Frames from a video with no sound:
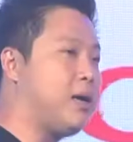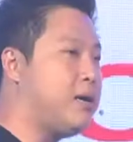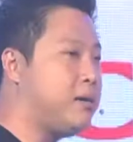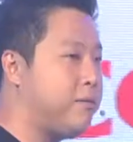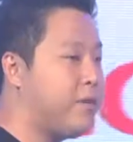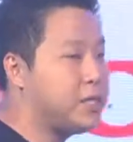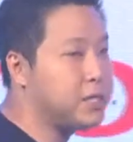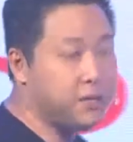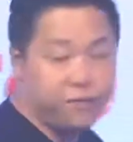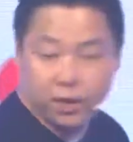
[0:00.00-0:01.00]
my
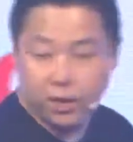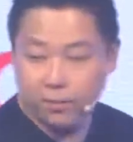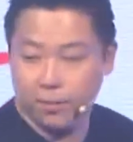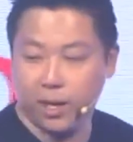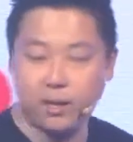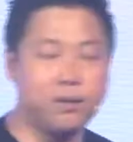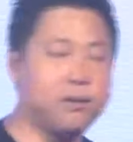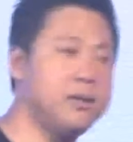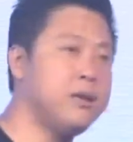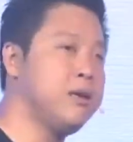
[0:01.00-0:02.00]
VC firm and
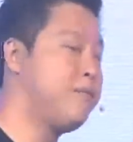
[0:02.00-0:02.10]
then